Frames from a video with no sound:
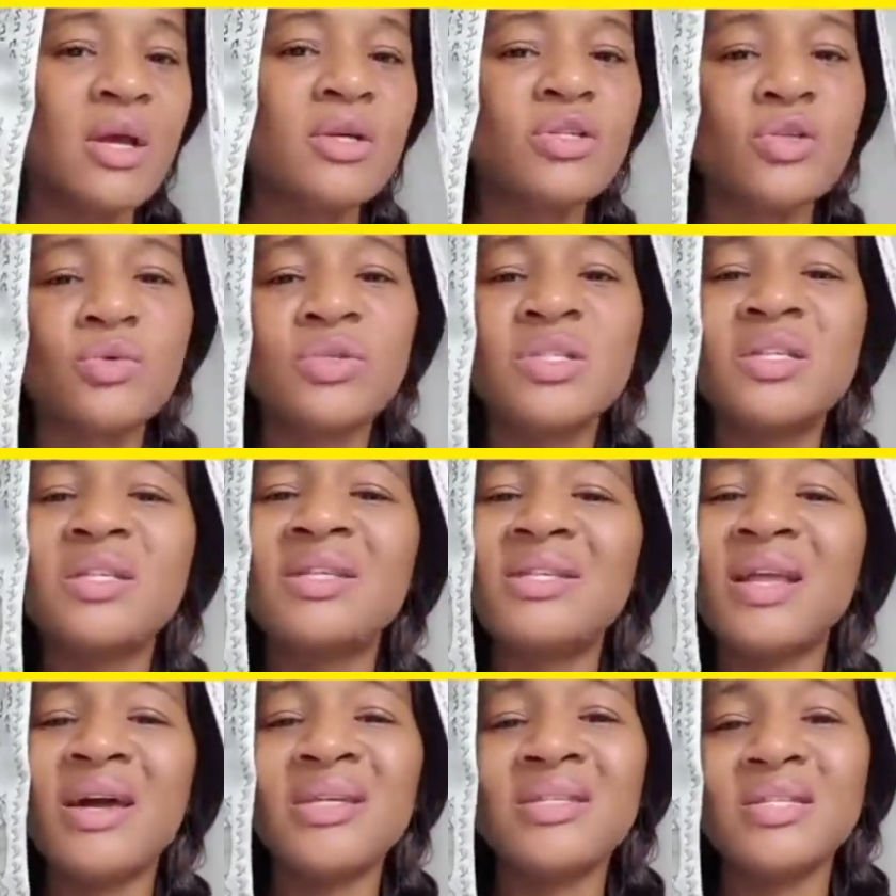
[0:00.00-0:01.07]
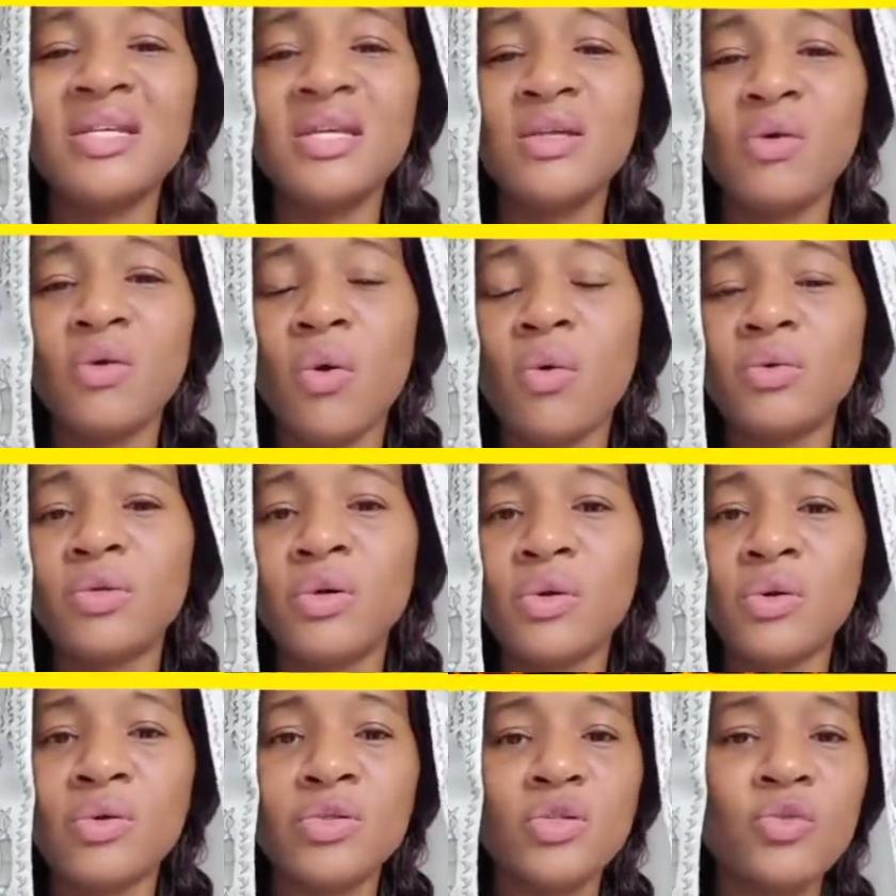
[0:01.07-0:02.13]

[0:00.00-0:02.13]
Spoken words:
So 19-year-old girls,